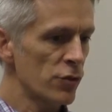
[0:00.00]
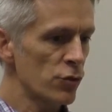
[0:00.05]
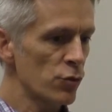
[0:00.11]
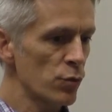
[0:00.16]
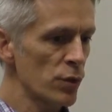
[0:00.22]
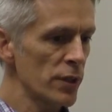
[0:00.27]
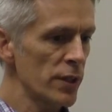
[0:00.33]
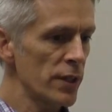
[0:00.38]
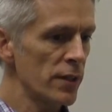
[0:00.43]

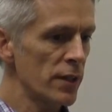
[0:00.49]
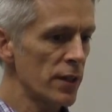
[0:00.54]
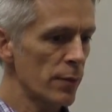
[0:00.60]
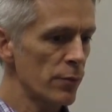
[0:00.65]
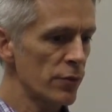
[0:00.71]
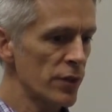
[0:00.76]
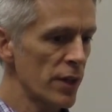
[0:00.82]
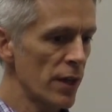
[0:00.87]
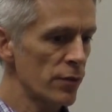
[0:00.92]
it really
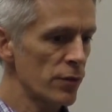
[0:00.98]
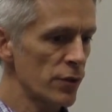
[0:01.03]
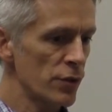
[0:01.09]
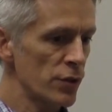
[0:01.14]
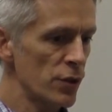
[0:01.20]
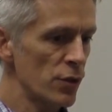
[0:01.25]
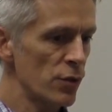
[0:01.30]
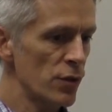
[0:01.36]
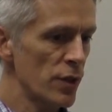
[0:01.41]
comes
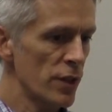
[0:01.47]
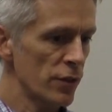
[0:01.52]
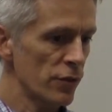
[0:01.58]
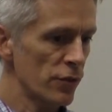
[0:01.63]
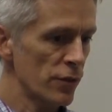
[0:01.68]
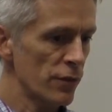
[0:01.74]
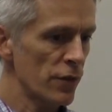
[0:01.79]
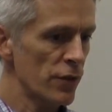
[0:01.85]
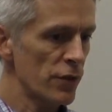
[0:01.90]
down to two
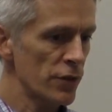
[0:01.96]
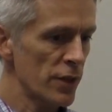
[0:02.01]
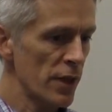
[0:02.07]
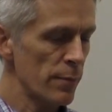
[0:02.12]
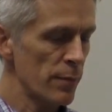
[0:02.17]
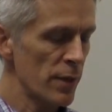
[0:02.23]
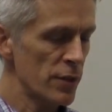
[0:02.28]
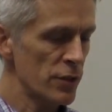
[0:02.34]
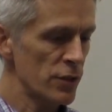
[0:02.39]
things the
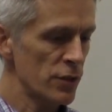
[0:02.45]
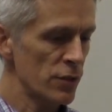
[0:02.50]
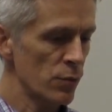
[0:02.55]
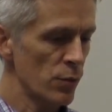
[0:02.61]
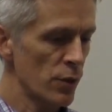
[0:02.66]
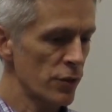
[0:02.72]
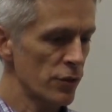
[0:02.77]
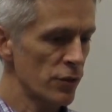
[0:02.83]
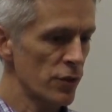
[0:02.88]
first i
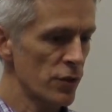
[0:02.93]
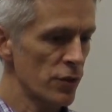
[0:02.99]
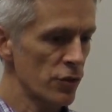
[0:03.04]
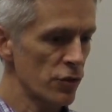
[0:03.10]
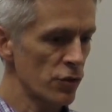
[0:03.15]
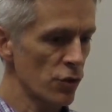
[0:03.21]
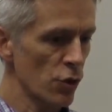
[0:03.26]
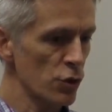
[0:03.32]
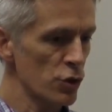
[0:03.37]
mentioned was
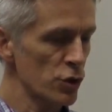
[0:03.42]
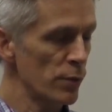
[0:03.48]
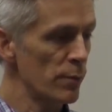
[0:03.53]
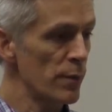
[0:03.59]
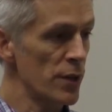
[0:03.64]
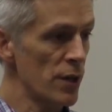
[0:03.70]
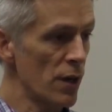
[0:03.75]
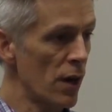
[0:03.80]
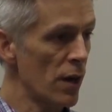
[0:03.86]
the
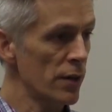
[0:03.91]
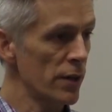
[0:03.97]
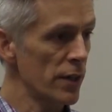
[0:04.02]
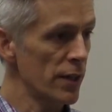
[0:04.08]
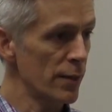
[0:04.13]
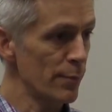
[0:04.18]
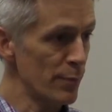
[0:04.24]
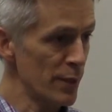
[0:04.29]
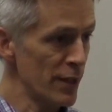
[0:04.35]
social
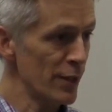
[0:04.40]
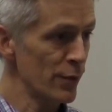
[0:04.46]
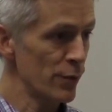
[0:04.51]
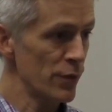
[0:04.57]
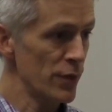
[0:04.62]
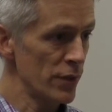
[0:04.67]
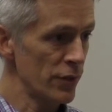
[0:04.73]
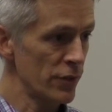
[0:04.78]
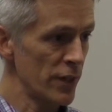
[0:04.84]
monotony and
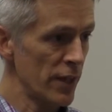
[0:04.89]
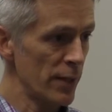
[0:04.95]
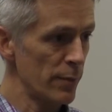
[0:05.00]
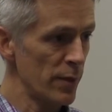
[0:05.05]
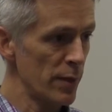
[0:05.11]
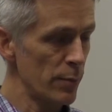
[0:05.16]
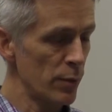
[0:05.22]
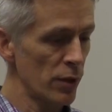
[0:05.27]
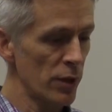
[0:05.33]
being with these
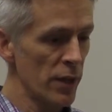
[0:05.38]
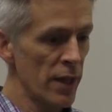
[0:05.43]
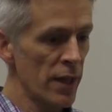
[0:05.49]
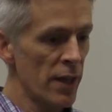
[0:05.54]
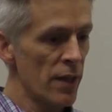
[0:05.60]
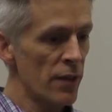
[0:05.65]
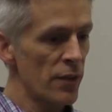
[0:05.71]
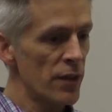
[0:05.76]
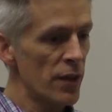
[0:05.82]
same people